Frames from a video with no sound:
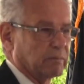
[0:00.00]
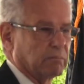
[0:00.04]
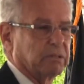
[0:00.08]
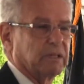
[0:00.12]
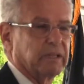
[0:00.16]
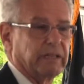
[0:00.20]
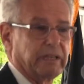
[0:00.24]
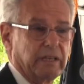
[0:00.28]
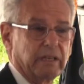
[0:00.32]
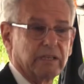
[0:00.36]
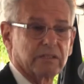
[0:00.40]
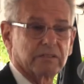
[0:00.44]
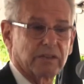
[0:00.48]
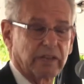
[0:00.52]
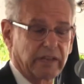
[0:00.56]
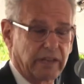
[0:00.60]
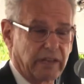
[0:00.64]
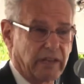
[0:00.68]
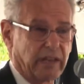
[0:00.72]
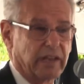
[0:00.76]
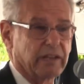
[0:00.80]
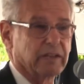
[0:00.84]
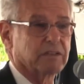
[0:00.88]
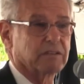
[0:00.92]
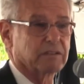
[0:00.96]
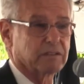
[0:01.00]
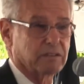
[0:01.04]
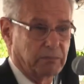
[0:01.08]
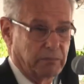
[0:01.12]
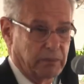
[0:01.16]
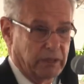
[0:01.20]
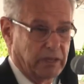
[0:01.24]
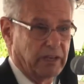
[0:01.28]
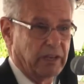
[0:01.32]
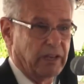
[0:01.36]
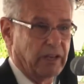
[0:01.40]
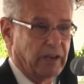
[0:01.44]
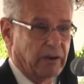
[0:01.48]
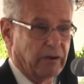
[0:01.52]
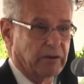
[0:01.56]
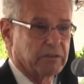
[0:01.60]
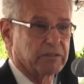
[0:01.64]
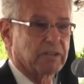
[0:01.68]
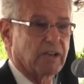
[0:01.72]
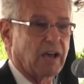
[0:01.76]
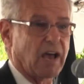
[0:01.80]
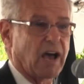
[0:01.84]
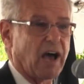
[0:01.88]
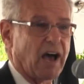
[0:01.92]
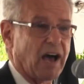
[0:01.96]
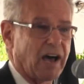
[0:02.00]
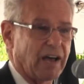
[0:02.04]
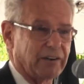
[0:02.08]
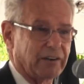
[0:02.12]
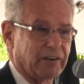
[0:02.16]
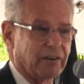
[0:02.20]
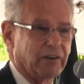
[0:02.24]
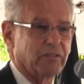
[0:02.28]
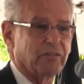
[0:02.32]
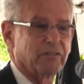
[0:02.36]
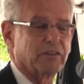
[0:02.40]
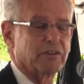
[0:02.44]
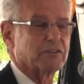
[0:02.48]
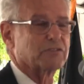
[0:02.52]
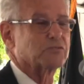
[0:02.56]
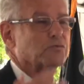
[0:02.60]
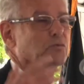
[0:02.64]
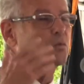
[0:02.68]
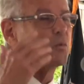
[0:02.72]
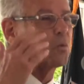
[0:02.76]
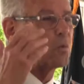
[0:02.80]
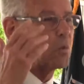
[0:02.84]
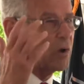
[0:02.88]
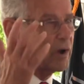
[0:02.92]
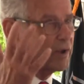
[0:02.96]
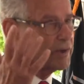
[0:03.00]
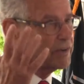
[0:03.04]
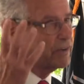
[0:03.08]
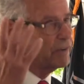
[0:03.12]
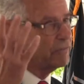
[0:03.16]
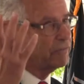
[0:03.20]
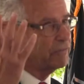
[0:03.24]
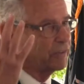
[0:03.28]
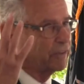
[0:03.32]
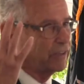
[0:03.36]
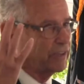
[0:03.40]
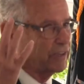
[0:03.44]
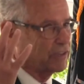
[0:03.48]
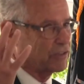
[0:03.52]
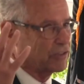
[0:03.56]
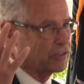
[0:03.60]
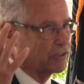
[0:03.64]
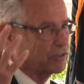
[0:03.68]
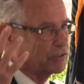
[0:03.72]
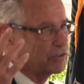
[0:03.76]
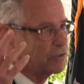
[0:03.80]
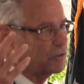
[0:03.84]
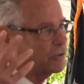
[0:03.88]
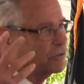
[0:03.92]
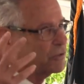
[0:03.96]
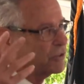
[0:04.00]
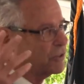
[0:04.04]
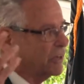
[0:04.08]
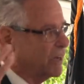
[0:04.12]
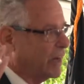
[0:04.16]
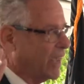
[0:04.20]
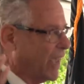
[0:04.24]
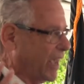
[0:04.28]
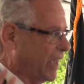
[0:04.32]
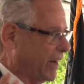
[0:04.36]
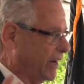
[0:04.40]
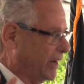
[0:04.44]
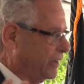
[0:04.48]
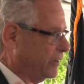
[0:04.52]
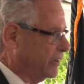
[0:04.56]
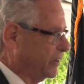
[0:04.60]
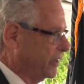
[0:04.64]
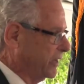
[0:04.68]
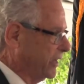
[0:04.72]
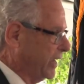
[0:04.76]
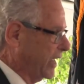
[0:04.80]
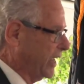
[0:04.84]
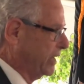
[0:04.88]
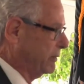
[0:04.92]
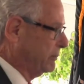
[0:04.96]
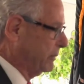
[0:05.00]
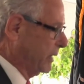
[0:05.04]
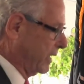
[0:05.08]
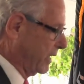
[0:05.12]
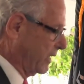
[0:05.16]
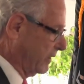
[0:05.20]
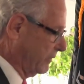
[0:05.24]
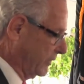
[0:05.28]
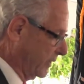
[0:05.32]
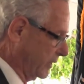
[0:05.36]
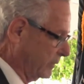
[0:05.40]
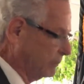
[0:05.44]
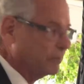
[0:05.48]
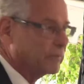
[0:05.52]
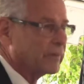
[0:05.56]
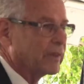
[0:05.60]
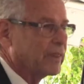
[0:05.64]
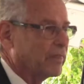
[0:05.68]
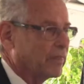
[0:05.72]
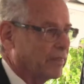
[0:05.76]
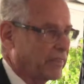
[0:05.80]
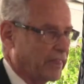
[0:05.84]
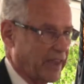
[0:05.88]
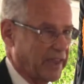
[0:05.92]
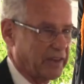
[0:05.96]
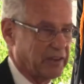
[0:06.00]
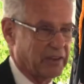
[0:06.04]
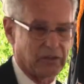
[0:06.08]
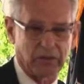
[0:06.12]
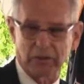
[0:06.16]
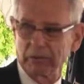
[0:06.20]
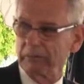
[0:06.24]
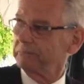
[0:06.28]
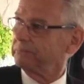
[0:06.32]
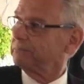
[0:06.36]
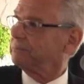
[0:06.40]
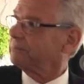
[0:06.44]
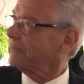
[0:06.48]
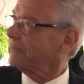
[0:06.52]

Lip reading: pleased again to be here to honor this wonderful institution and in the naming of it. Thank you.